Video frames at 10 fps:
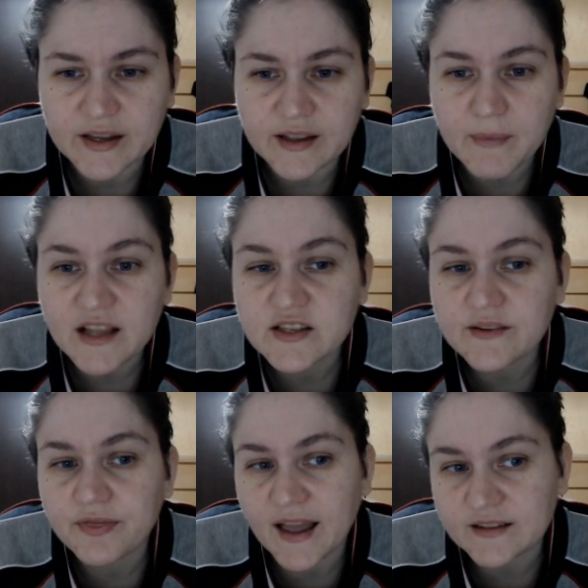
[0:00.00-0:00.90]
Imagine
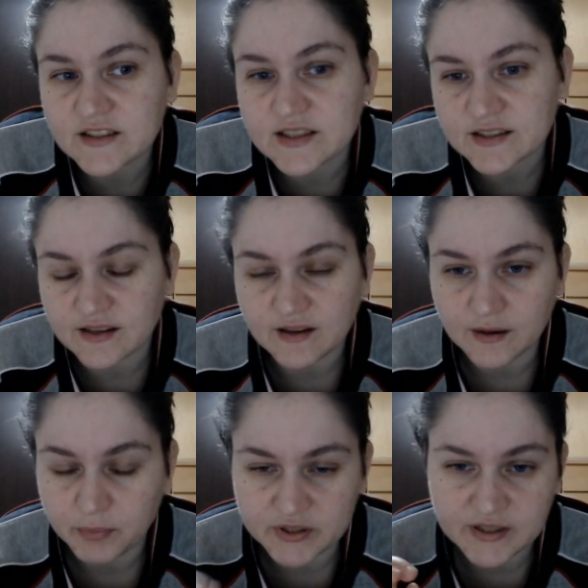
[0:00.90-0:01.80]
that
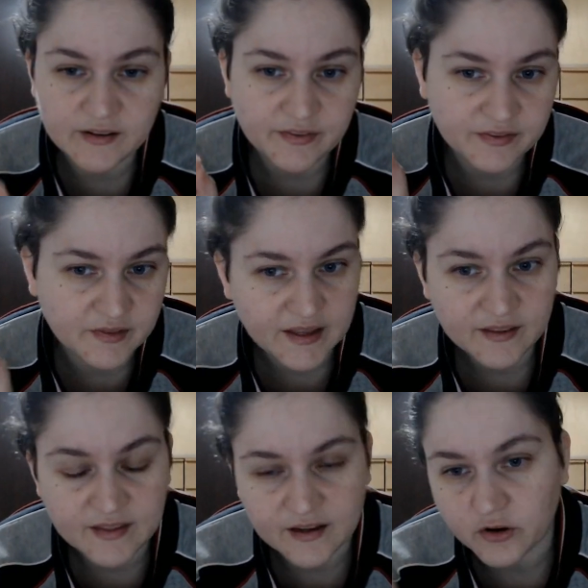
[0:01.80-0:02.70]
particular thing
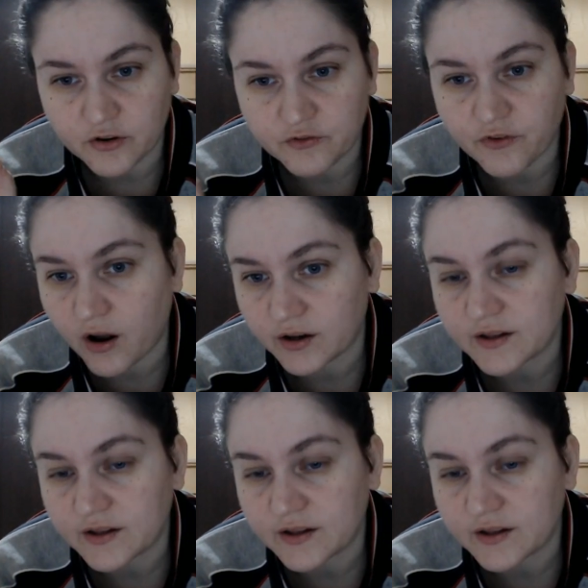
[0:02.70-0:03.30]
that you're fond